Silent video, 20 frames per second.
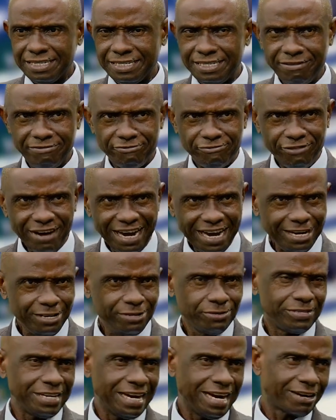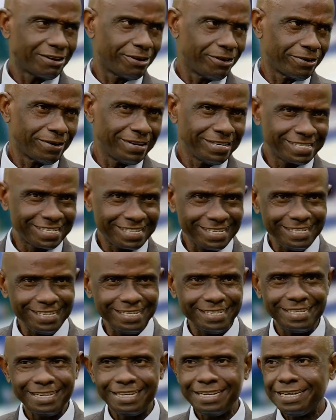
their currency,